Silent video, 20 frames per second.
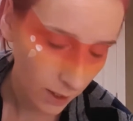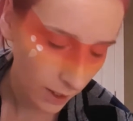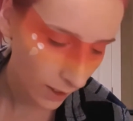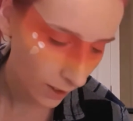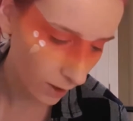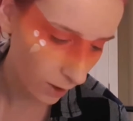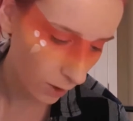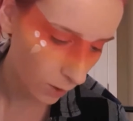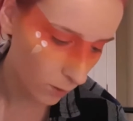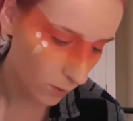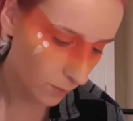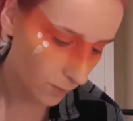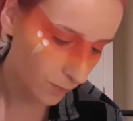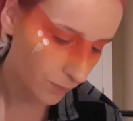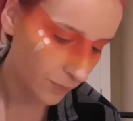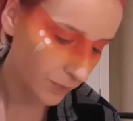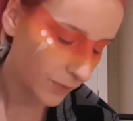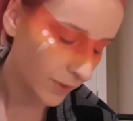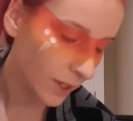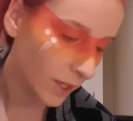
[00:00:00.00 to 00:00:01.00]
let go,
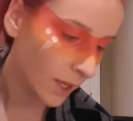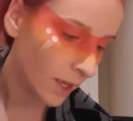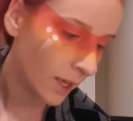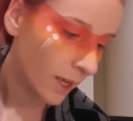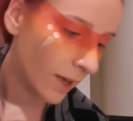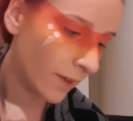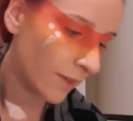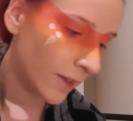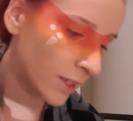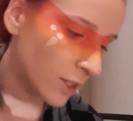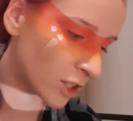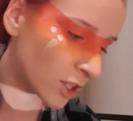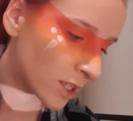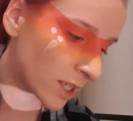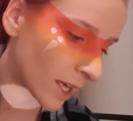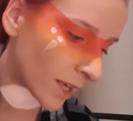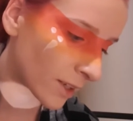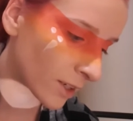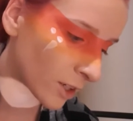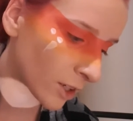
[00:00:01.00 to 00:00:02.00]
and then
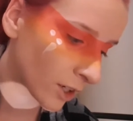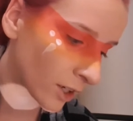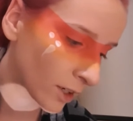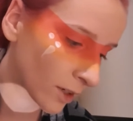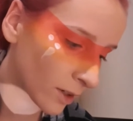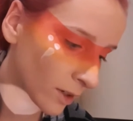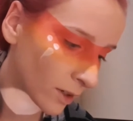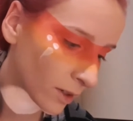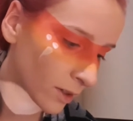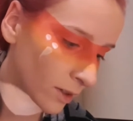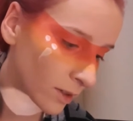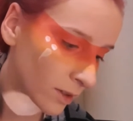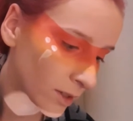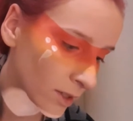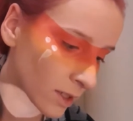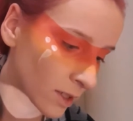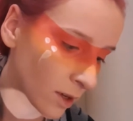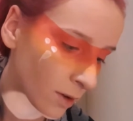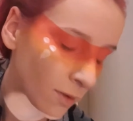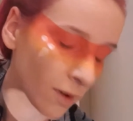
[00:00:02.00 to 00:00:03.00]
just get your
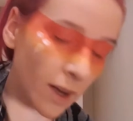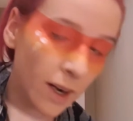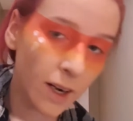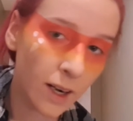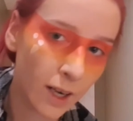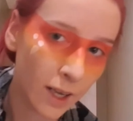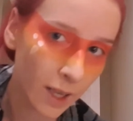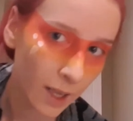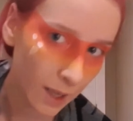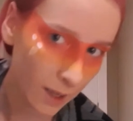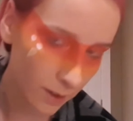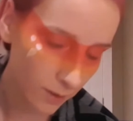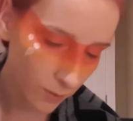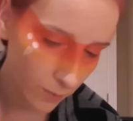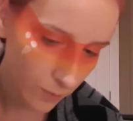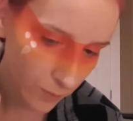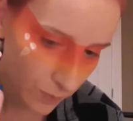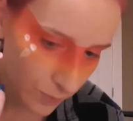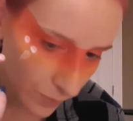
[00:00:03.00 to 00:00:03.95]
stuff on it again.